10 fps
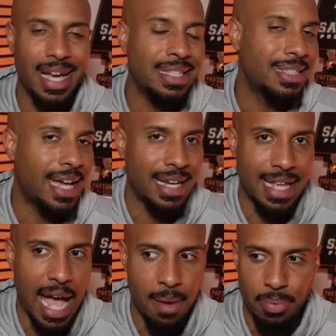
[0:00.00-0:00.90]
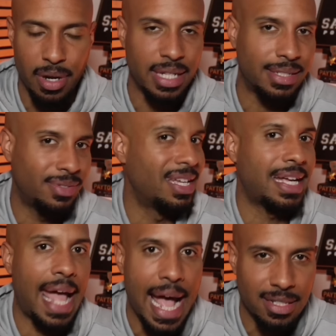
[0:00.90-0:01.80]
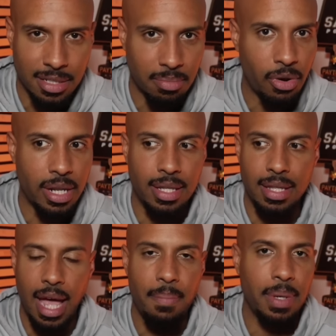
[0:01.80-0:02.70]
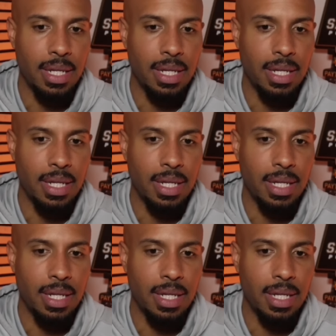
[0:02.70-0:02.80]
Not that that gap is a chasm or anything like that,